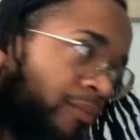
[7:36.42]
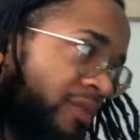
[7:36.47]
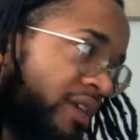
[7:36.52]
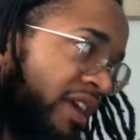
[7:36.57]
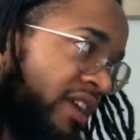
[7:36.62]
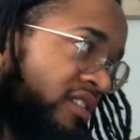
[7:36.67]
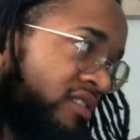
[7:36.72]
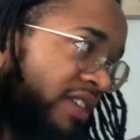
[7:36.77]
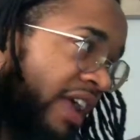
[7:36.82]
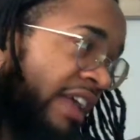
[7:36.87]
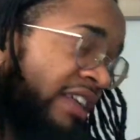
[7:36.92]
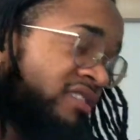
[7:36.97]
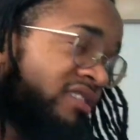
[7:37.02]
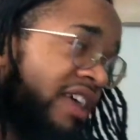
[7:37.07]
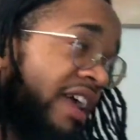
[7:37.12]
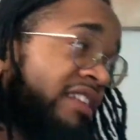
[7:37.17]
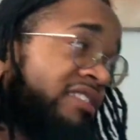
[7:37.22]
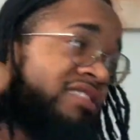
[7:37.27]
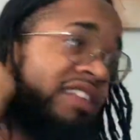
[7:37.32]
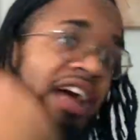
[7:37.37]

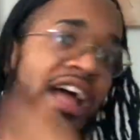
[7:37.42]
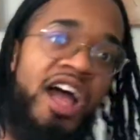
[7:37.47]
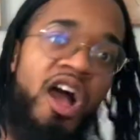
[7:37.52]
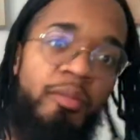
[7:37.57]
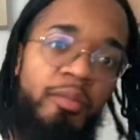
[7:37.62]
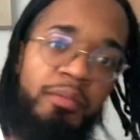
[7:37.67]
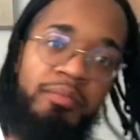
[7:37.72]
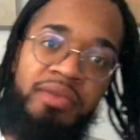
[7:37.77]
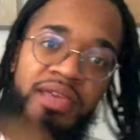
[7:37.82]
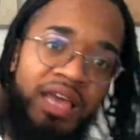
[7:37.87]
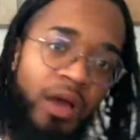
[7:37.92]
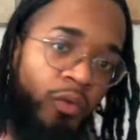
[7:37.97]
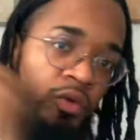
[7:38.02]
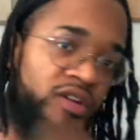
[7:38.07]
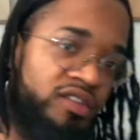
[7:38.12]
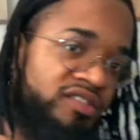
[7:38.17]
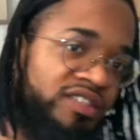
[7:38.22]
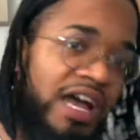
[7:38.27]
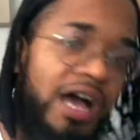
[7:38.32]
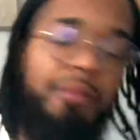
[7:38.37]
it's not helping me. I want
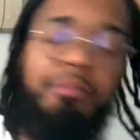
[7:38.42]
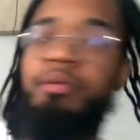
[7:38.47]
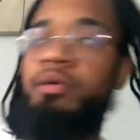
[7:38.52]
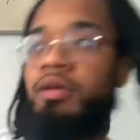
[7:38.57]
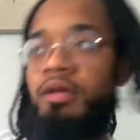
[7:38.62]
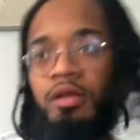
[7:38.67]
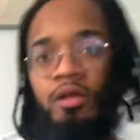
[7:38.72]
to stop.